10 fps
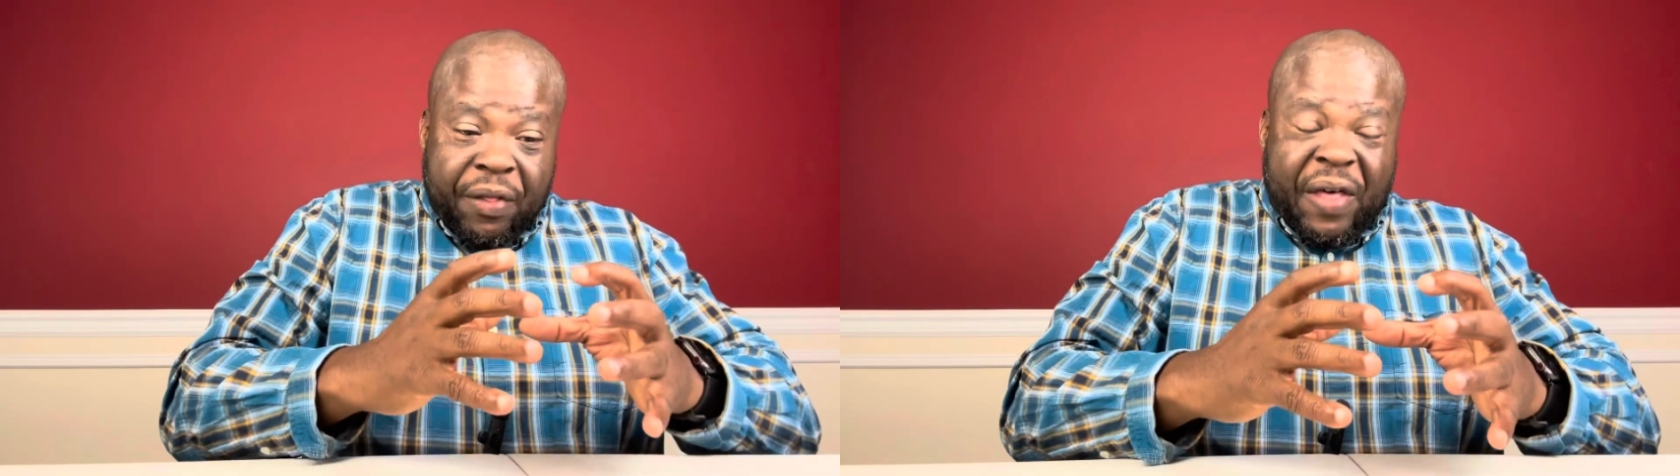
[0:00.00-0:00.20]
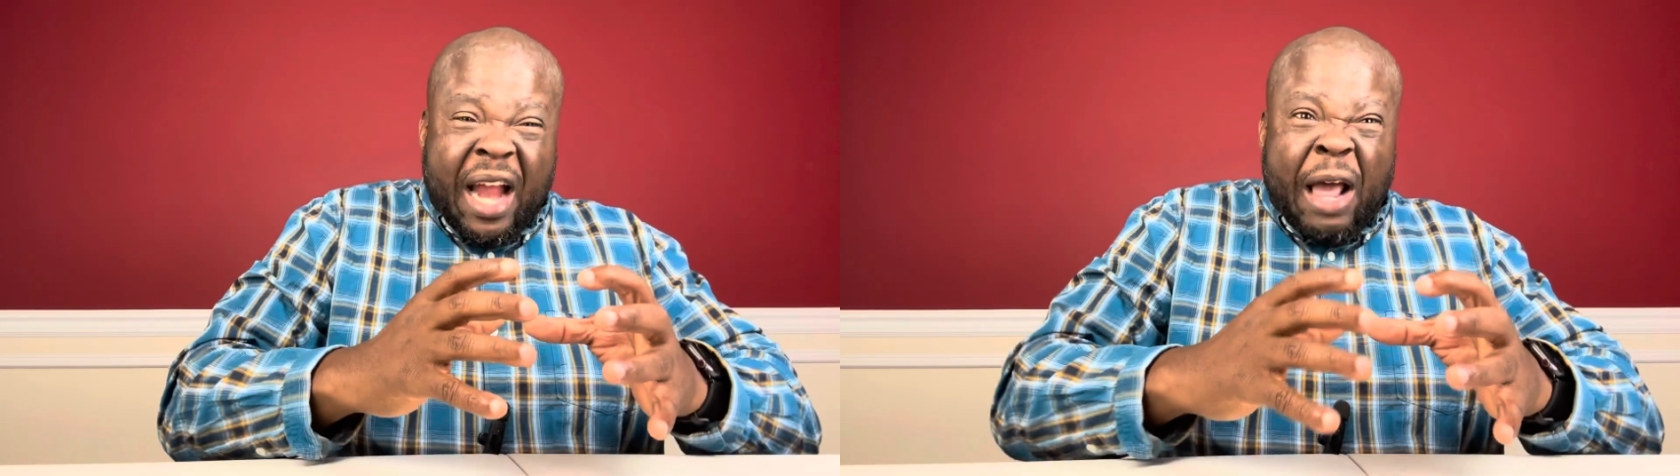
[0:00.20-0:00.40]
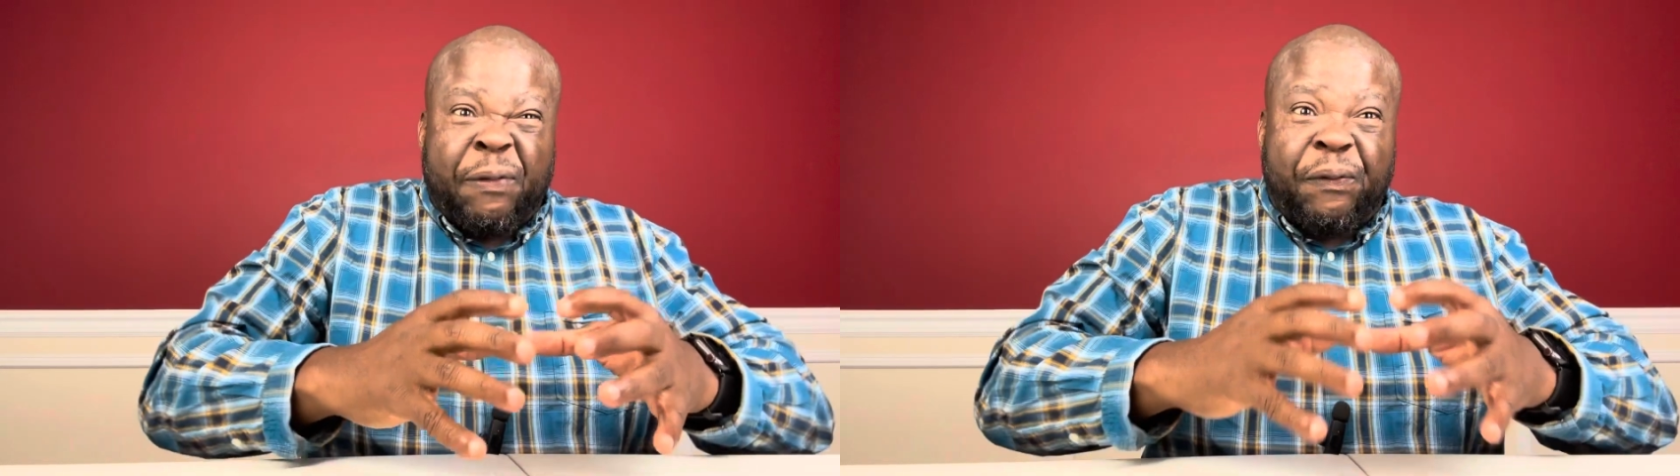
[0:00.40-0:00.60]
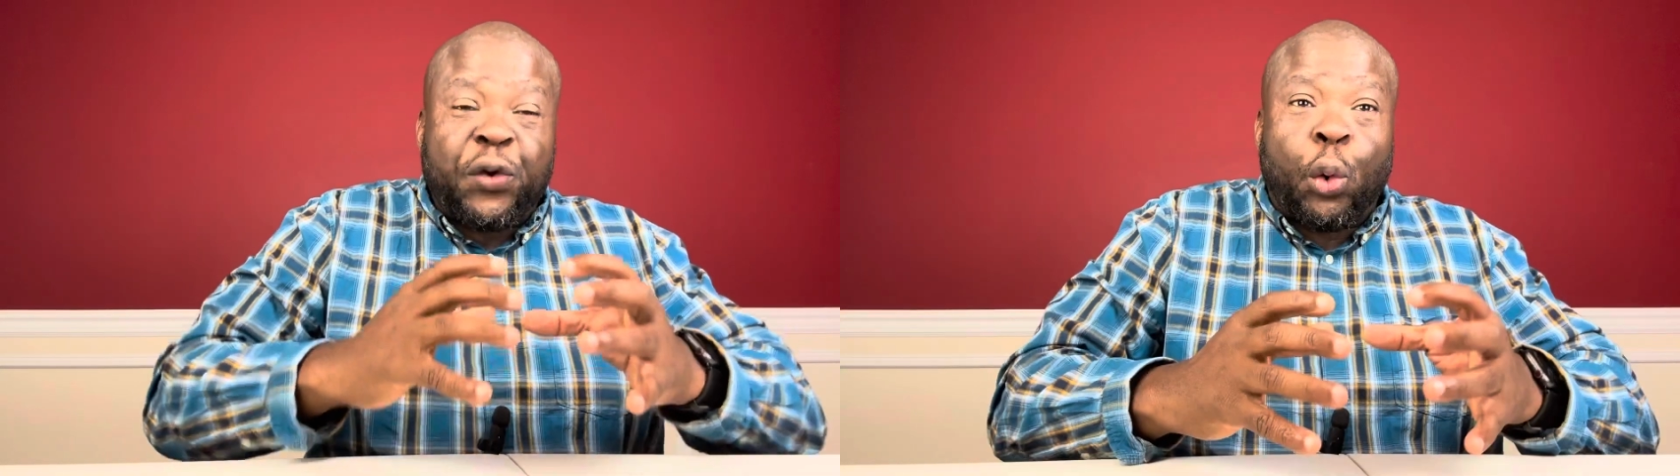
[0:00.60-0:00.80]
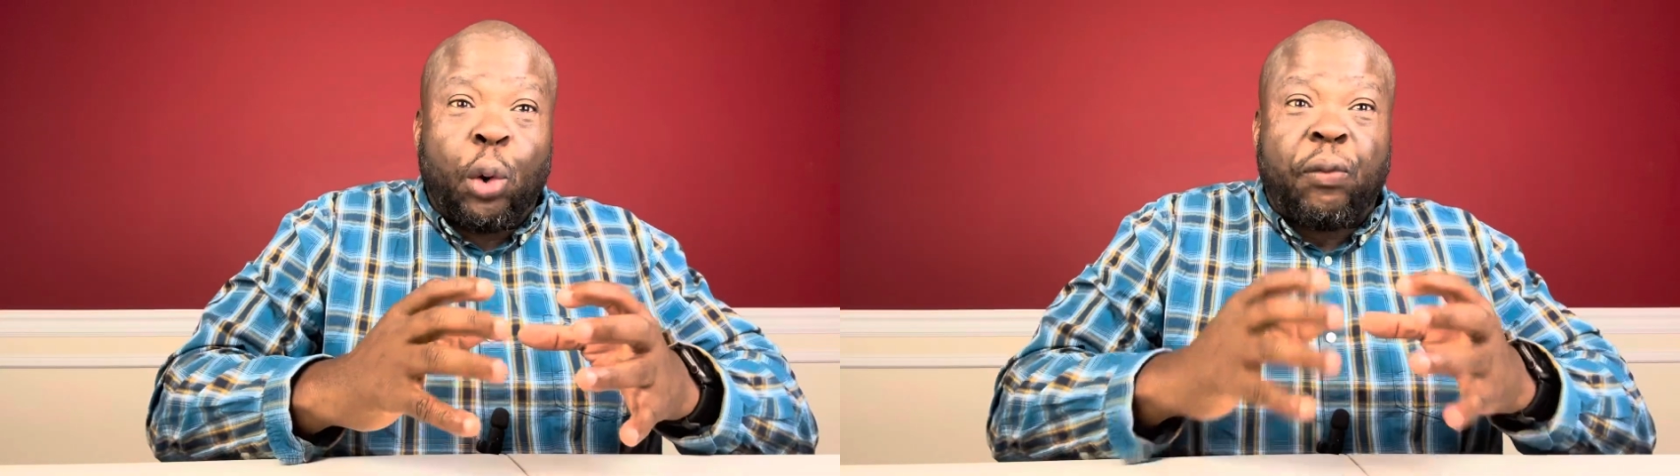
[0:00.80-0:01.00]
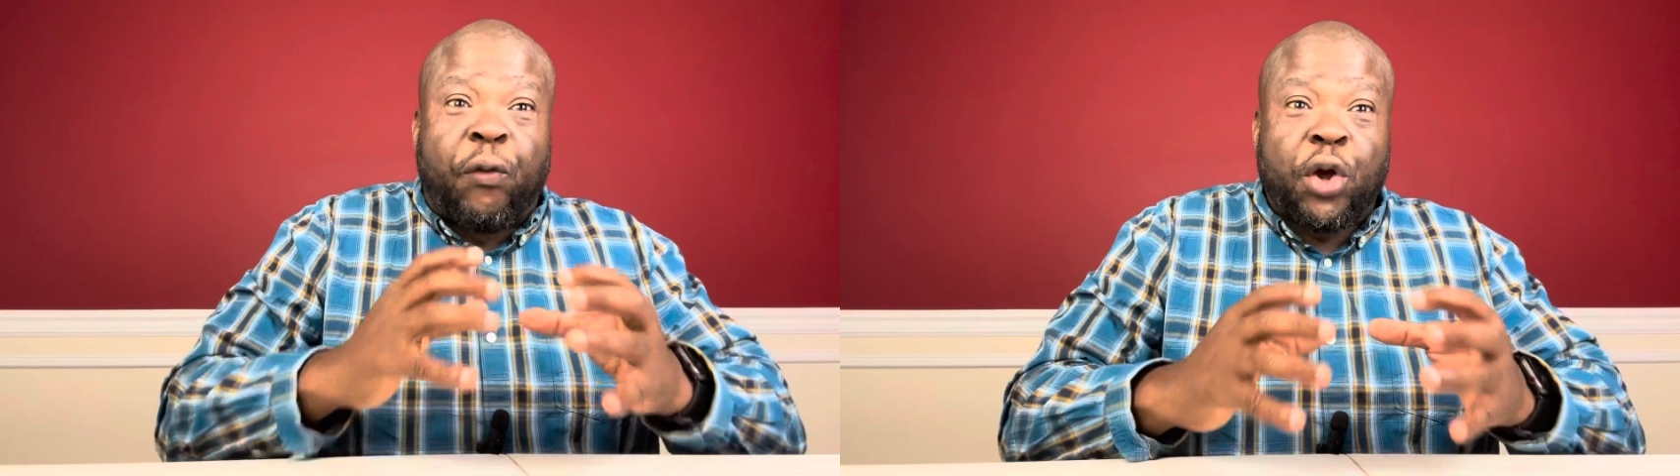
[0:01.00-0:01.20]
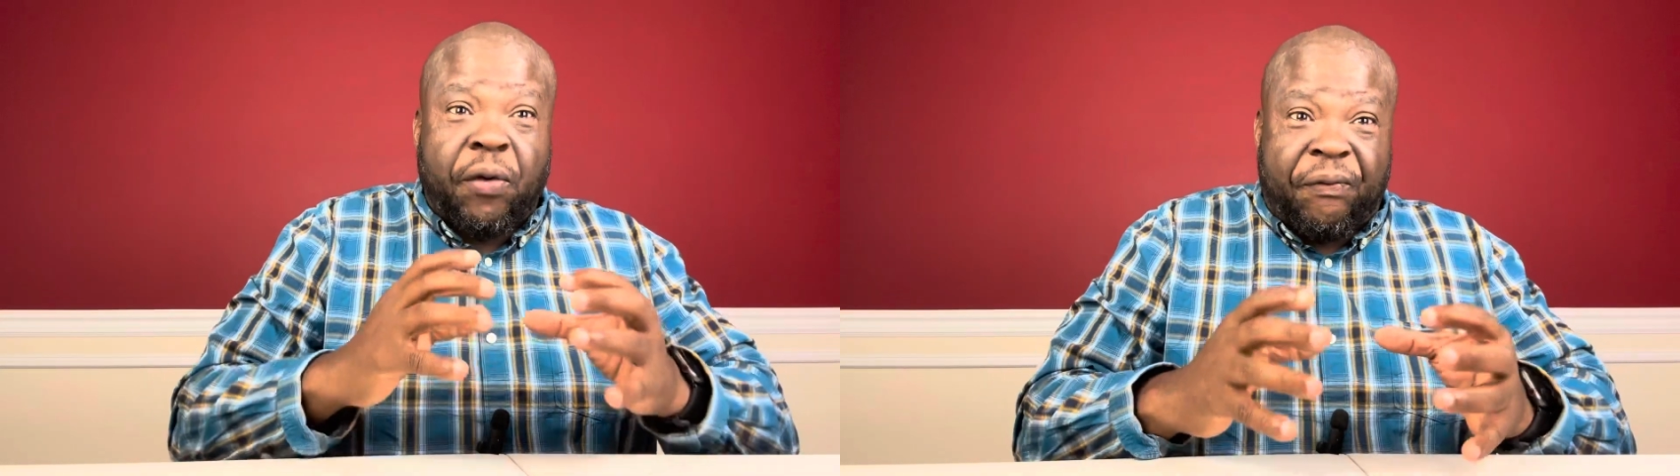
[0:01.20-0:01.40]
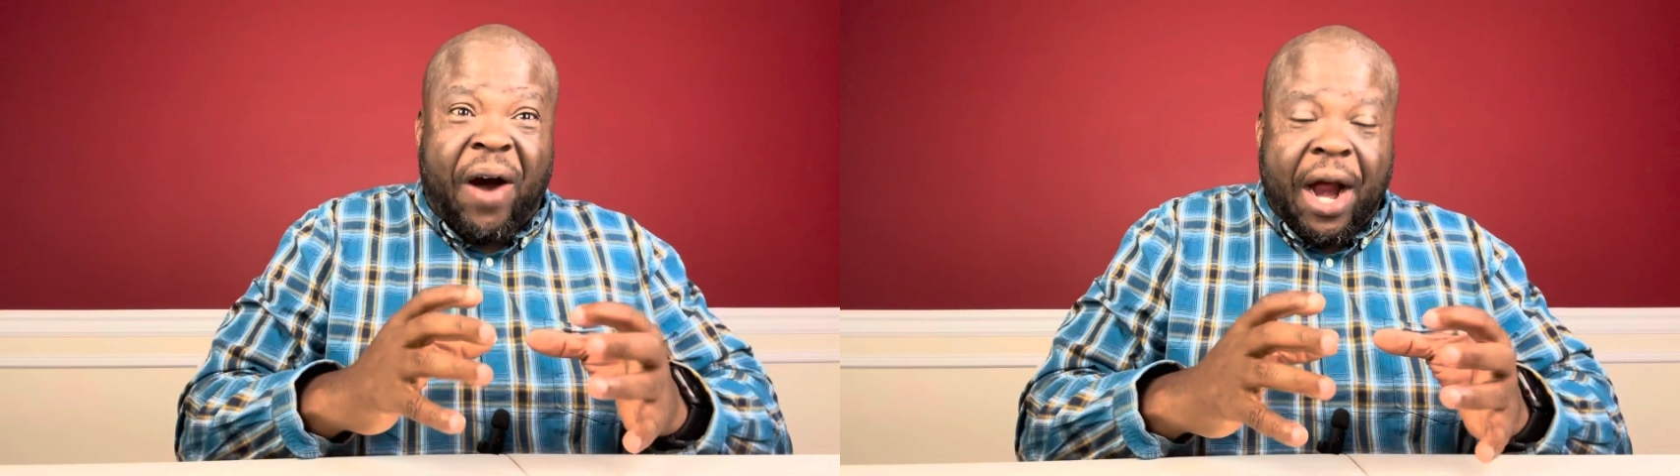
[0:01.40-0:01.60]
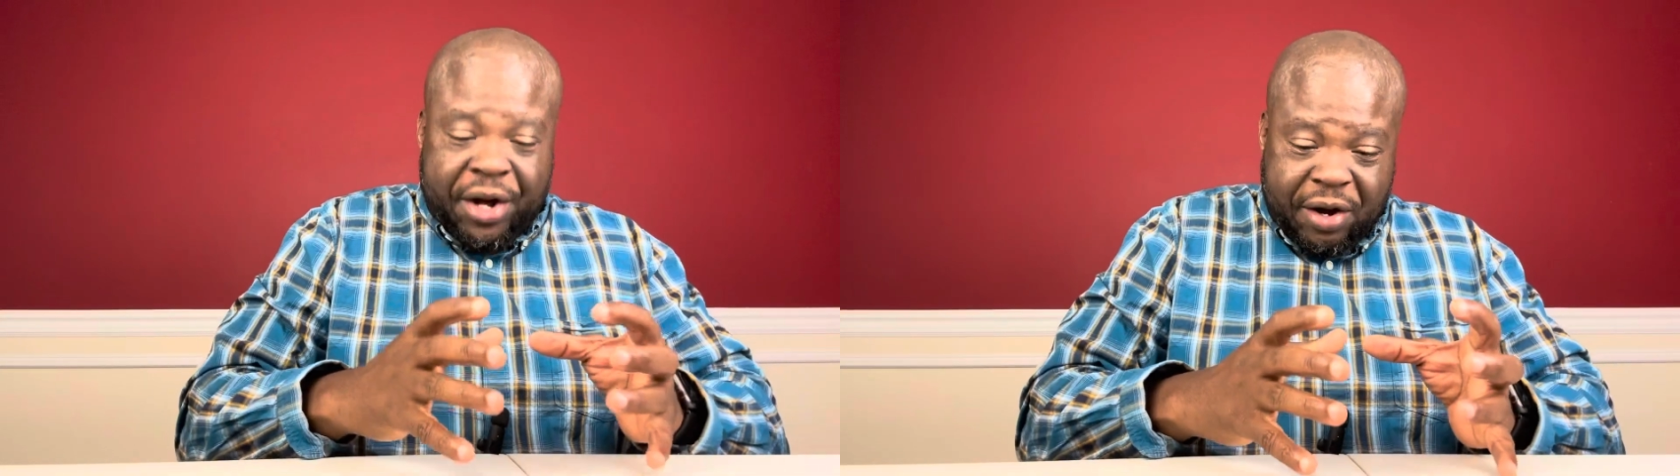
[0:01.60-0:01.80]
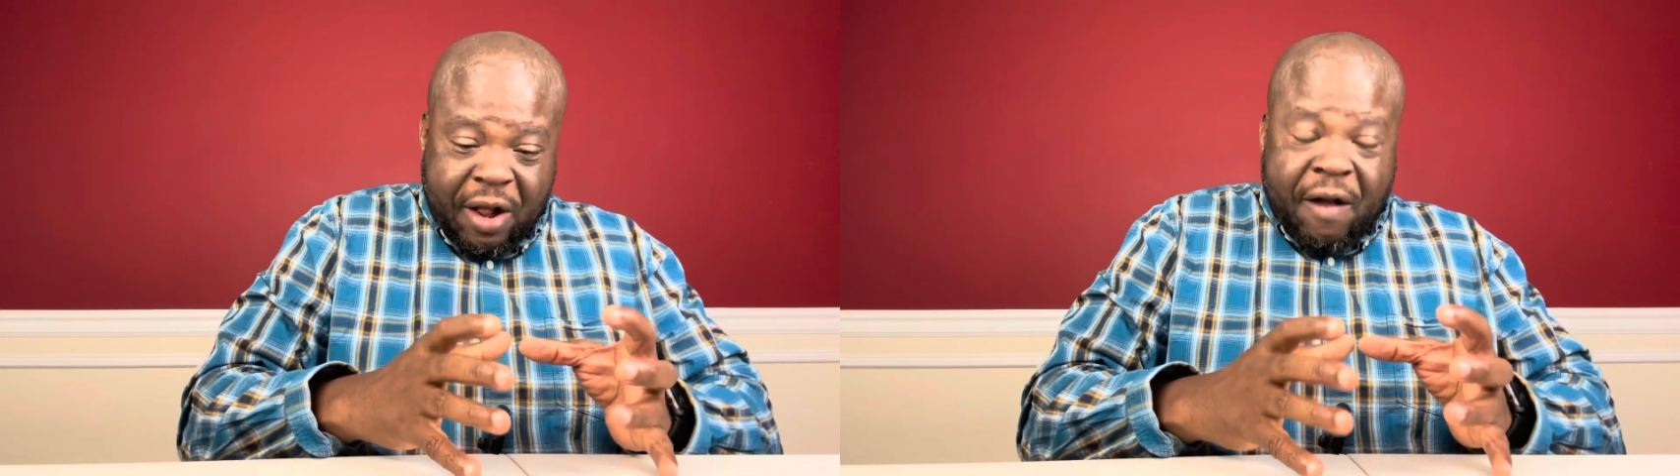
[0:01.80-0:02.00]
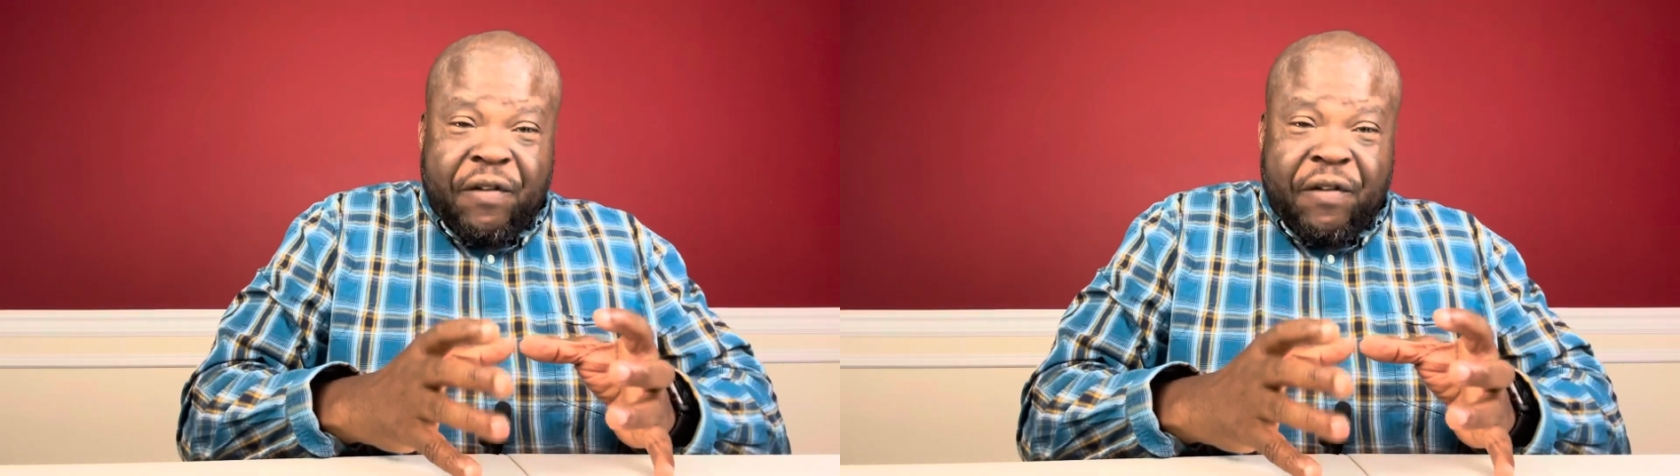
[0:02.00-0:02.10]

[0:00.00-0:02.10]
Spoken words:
That's fuel for your fire